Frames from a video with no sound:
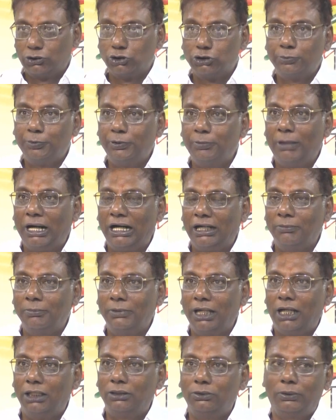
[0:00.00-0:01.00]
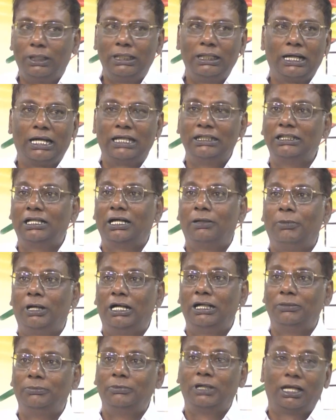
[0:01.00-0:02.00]
Kushbu Madam Garu and Radhika
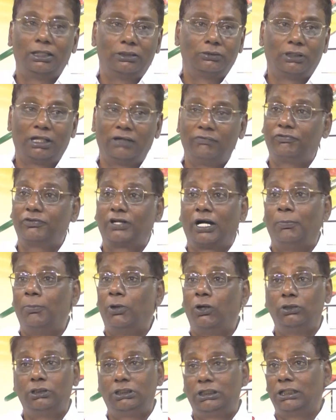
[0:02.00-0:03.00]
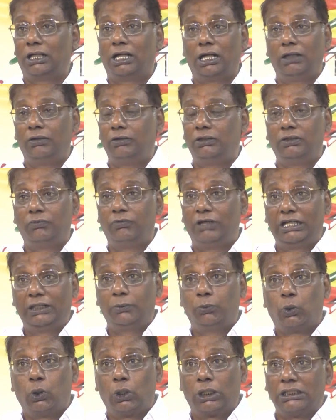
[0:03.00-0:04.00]
Madam Garu have come out in very
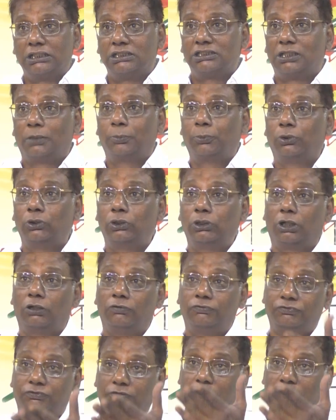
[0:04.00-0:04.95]
vocal support of